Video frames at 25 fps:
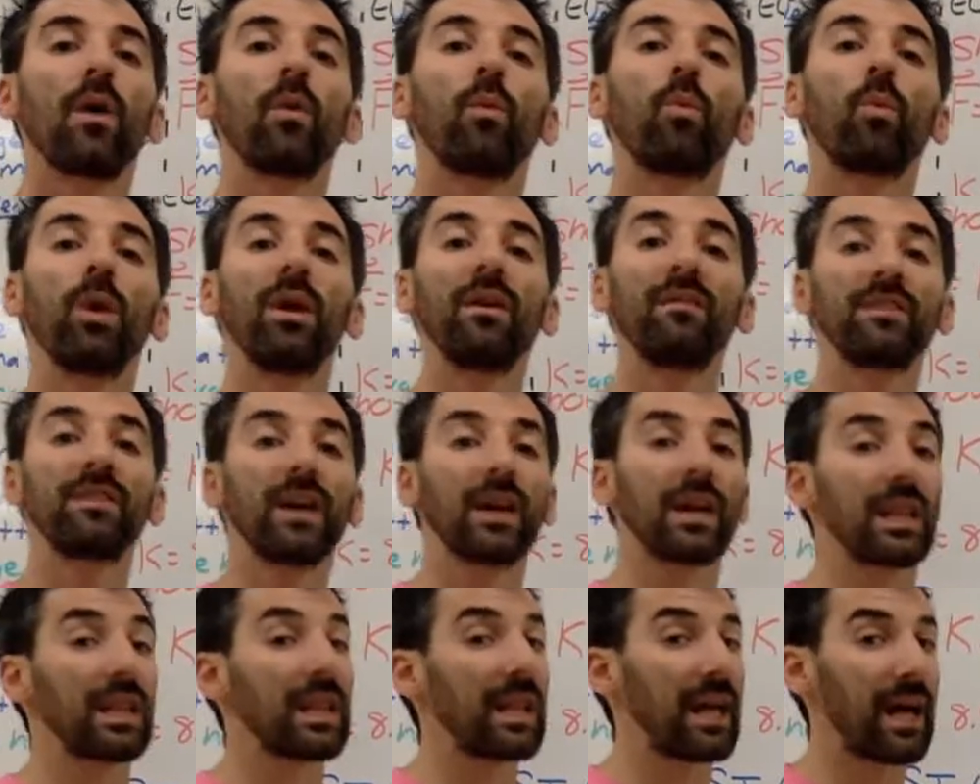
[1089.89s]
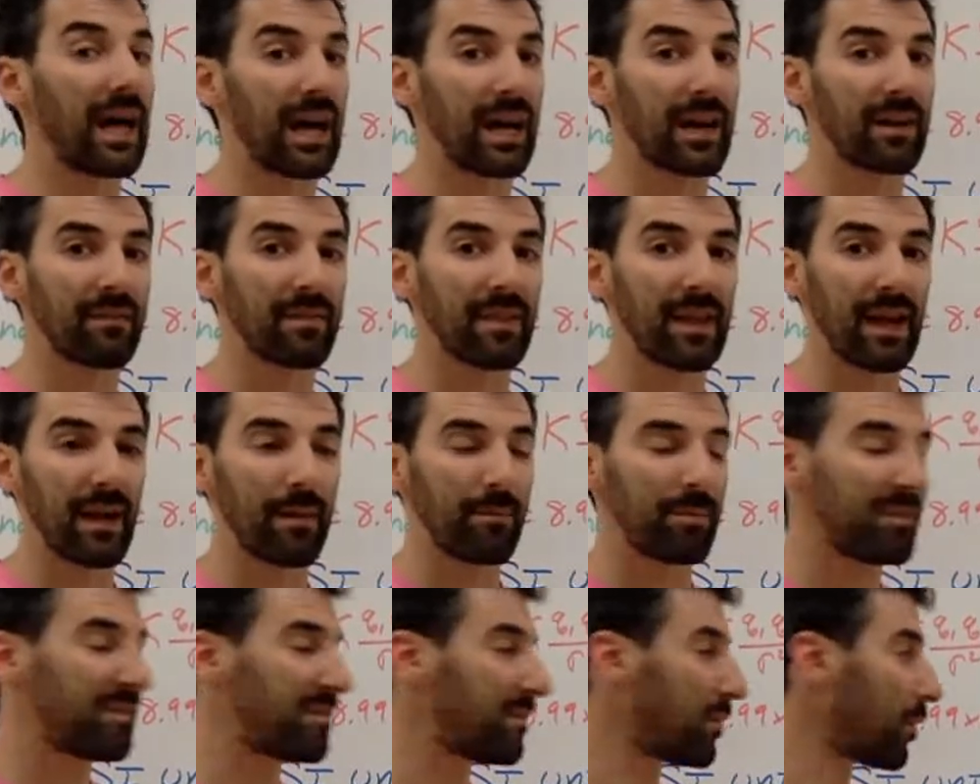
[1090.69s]
We've done a lot of
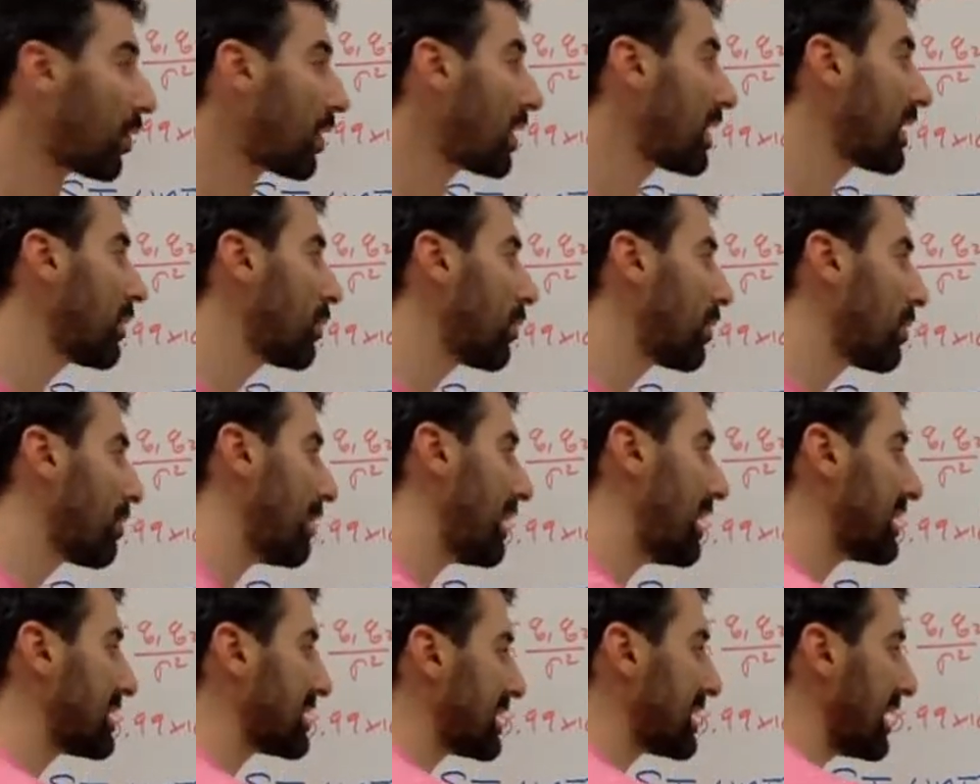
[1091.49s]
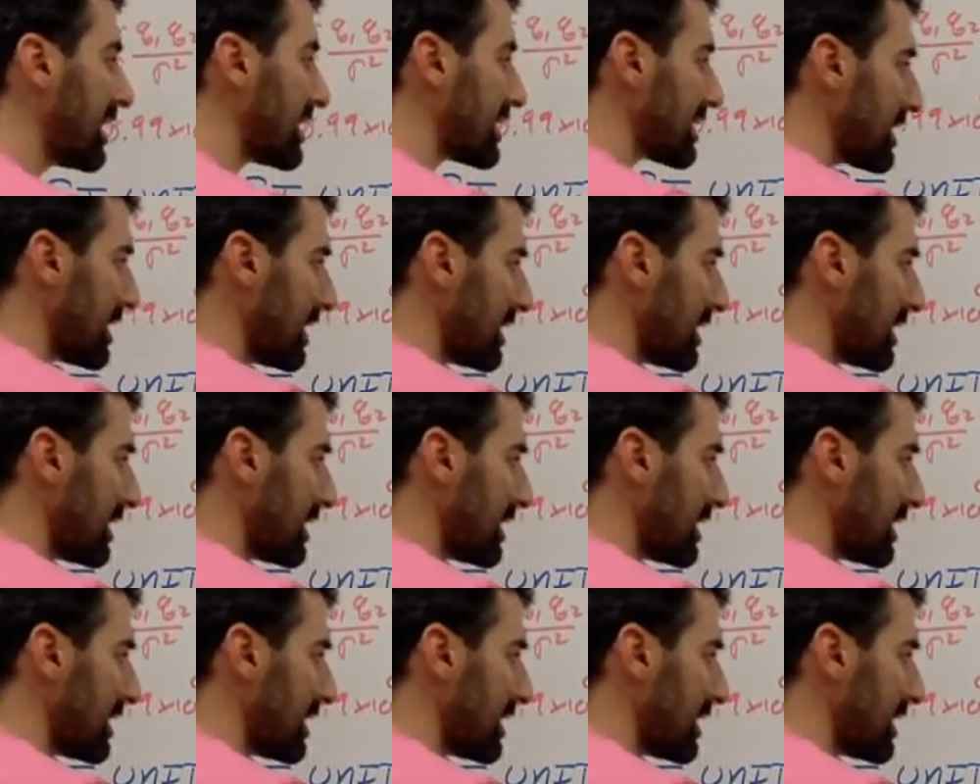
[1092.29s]
that before, and it would make sense.